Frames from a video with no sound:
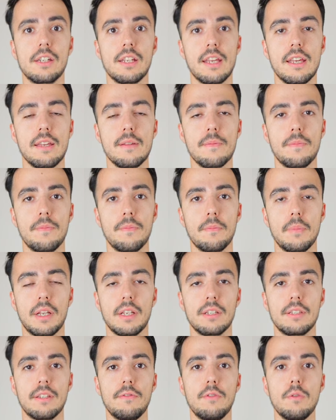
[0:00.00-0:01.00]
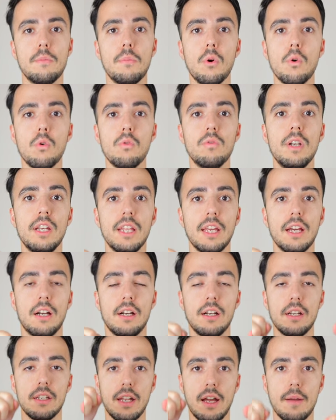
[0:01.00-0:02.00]
here, because if you pull really
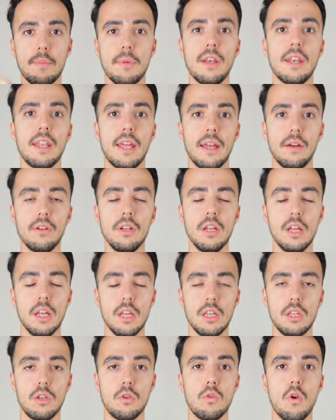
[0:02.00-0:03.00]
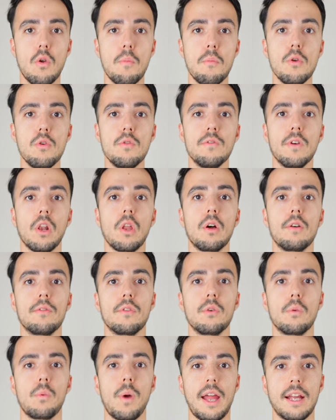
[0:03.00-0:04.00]
hard up and down, you'll remove a lot of
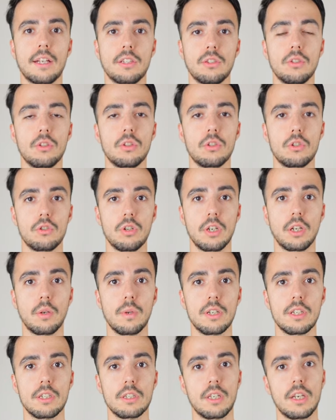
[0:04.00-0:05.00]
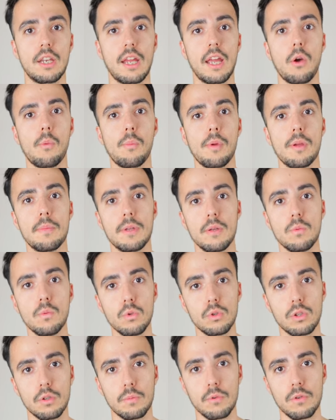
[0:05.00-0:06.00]
the wax on the string, which is going to help it be
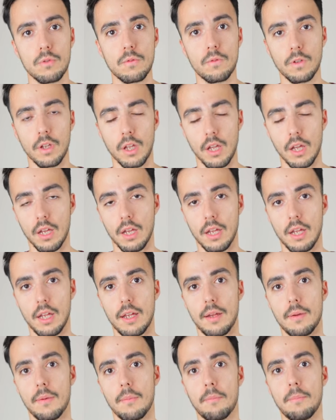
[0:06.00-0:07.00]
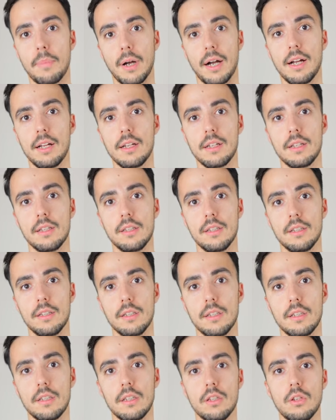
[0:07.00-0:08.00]
waterproof. But
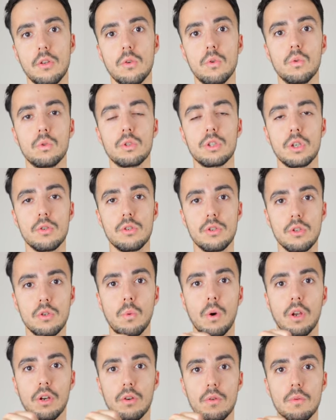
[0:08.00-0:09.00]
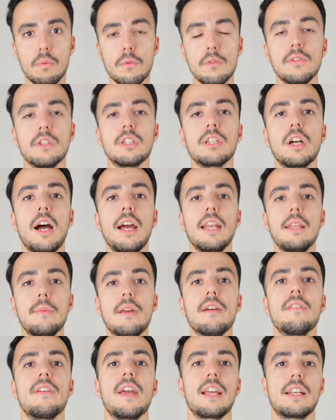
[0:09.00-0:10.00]
you also do want to remove a tiny bit
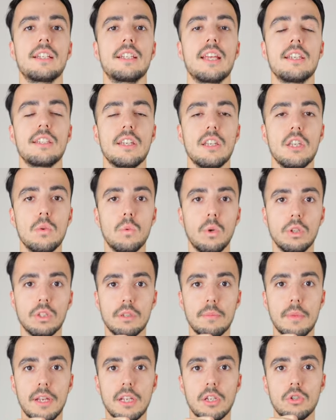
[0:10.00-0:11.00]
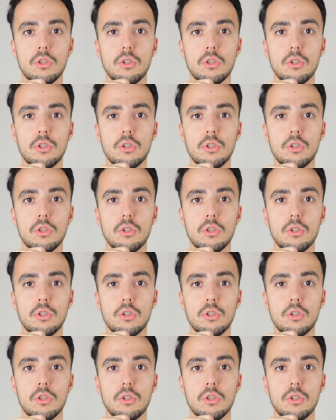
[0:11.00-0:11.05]
of excess, and you want to make